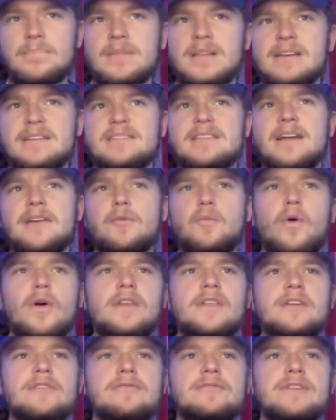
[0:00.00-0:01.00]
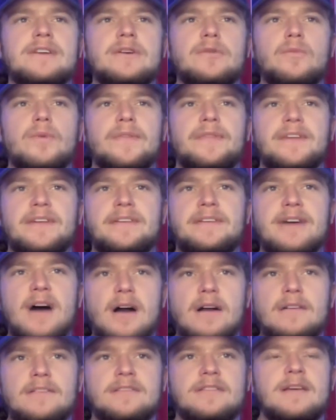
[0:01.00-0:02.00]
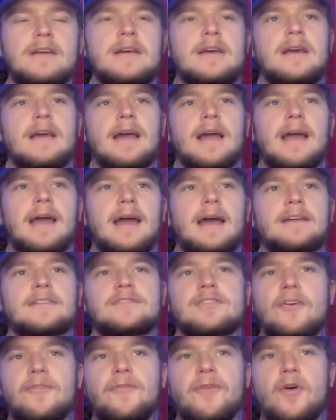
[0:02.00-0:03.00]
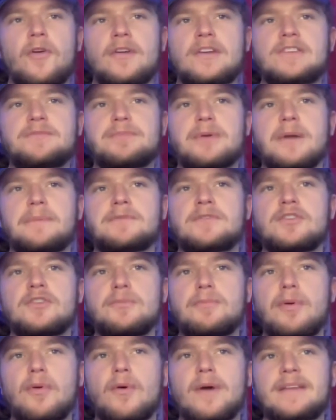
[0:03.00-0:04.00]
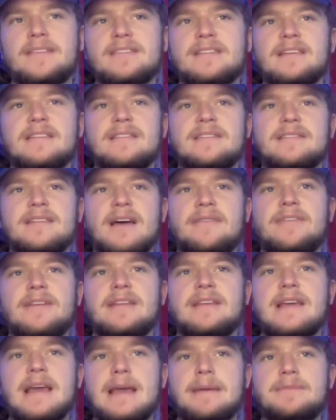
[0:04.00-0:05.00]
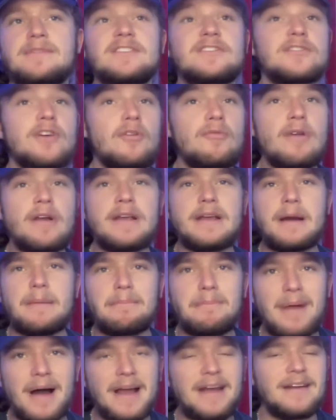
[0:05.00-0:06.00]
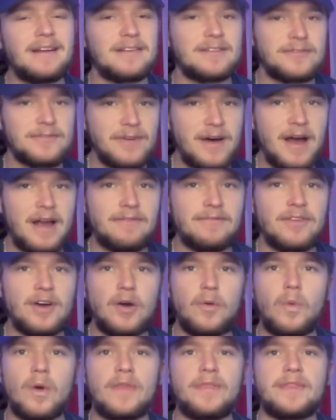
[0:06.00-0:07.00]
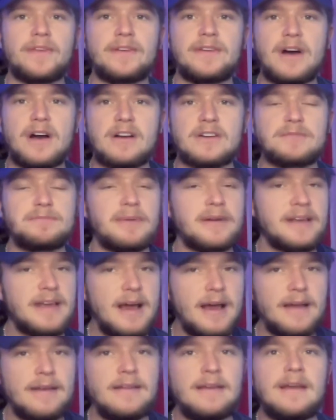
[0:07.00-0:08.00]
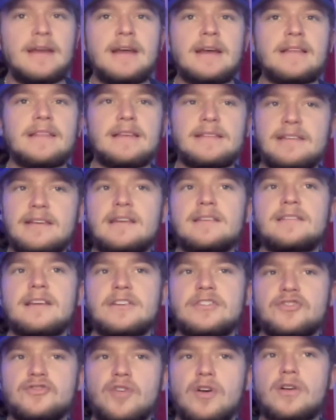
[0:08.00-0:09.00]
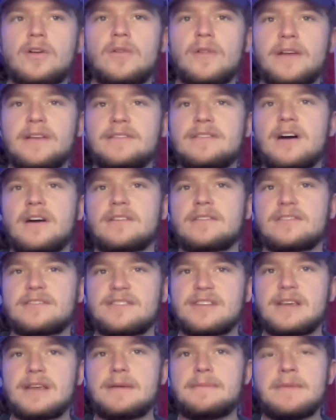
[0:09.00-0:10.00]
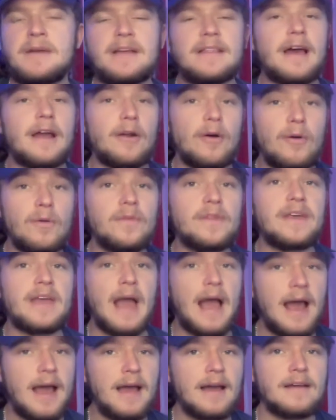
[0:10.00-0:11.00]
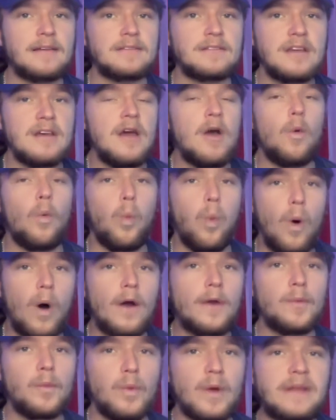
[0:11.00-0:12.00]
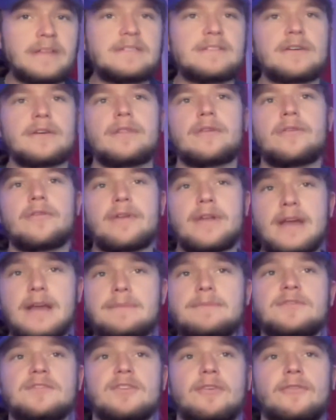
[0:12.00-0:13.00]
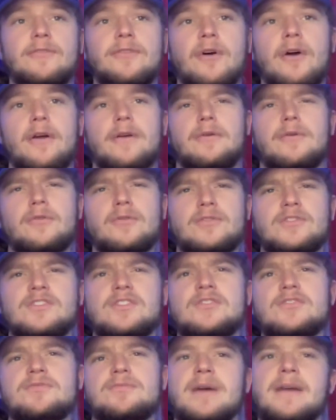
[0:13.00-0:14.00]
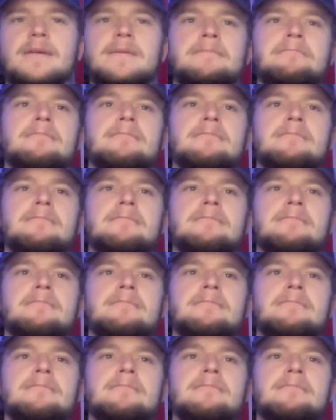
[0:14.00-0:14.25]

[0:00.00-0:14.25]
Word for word: He signed a one-year deal with the Ducks, and so far he's put up 2 points in 7 games. He's already a -5, though, with the Ducks. But again, this is a struggling Ducks team that only has 1 win to their name so far. Oh, excuse me.